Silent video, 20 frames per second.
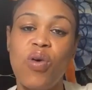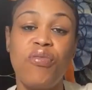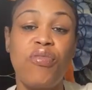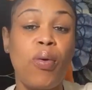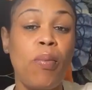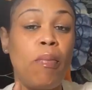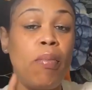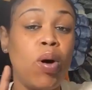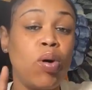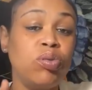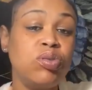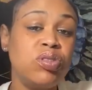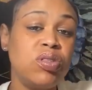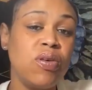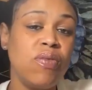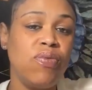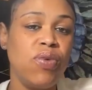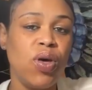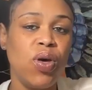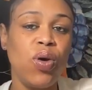For most
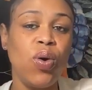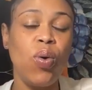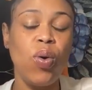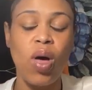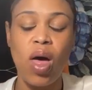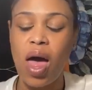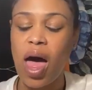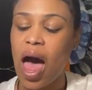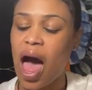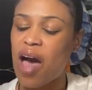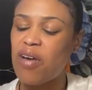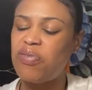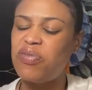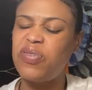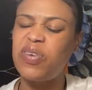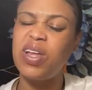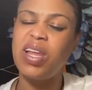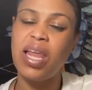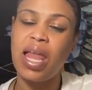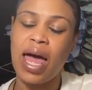of you, I
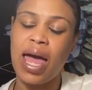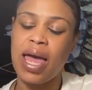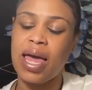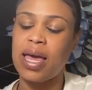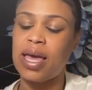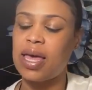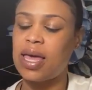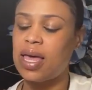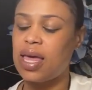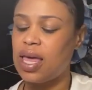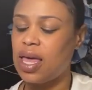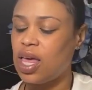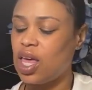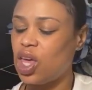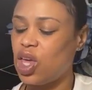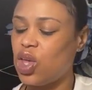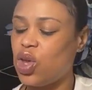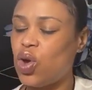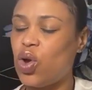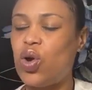feel like
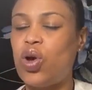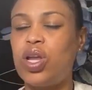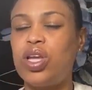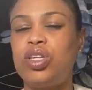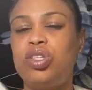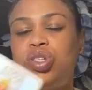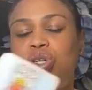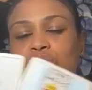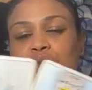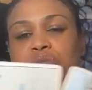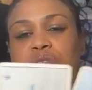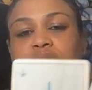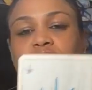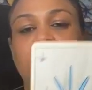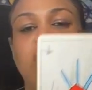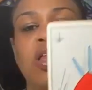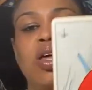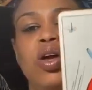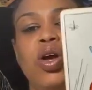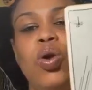you're going to choose to
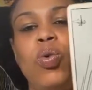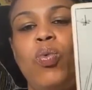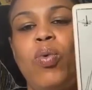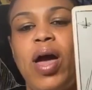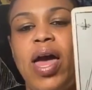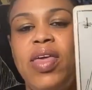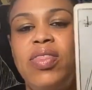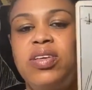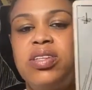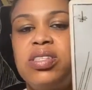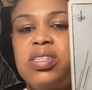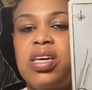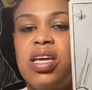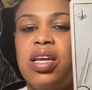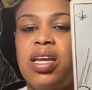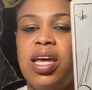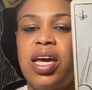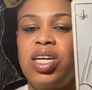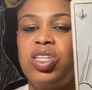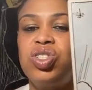clear away this
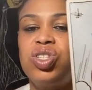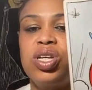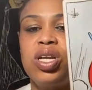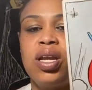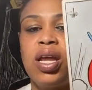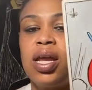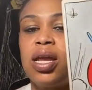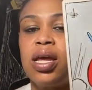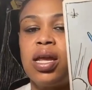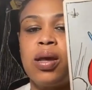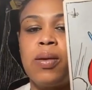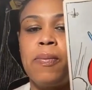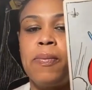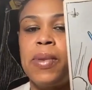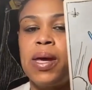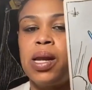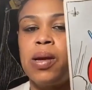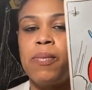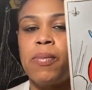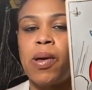connection and at a
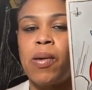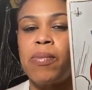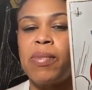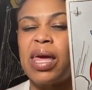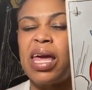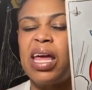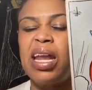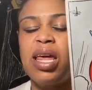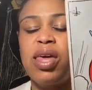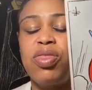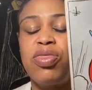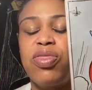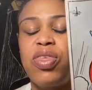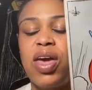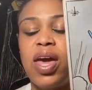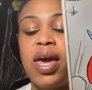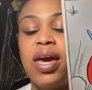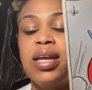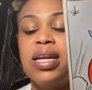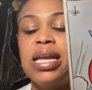minimum,
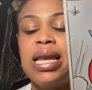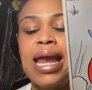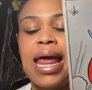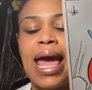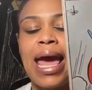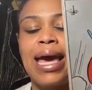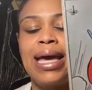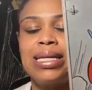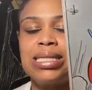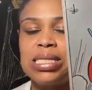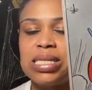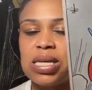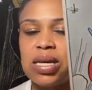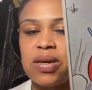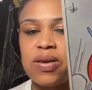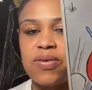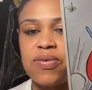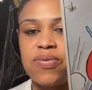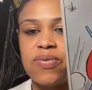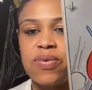anything
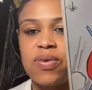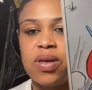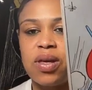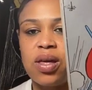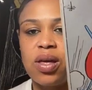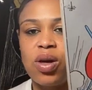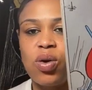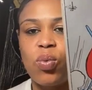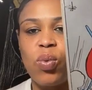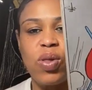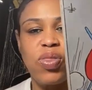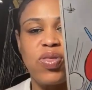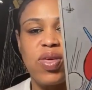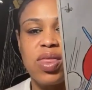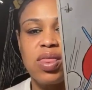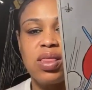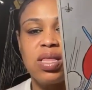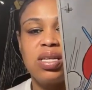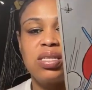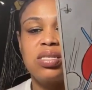negative
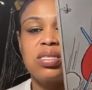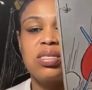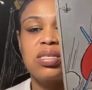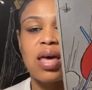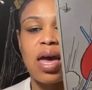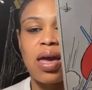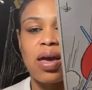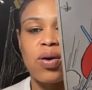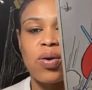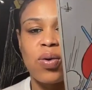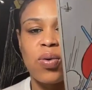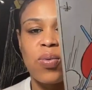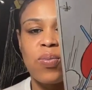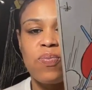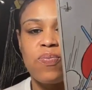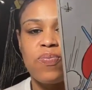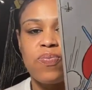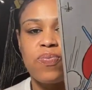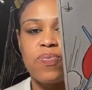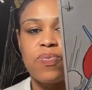within this cycle
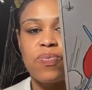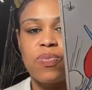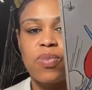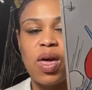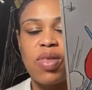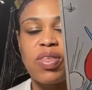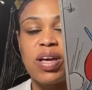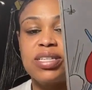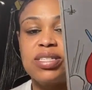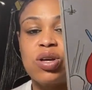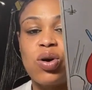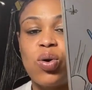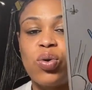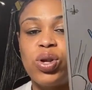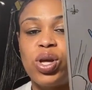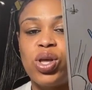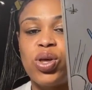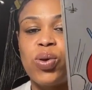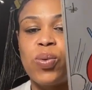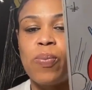that's
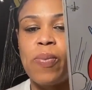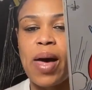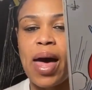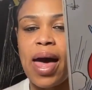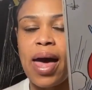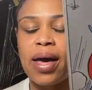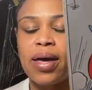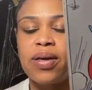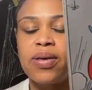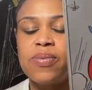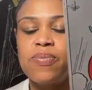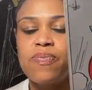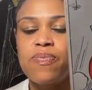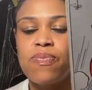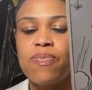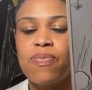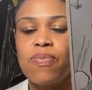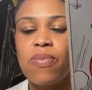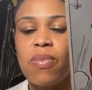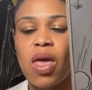holding you back.
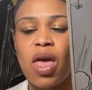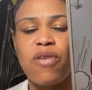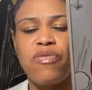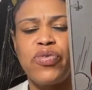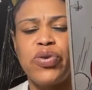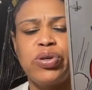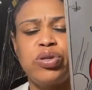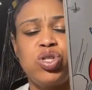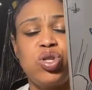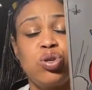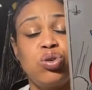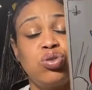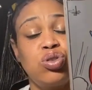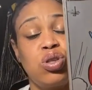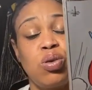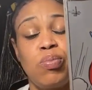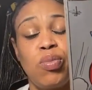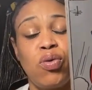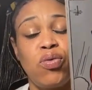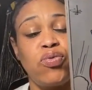If you choose
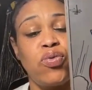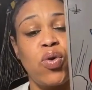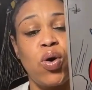to move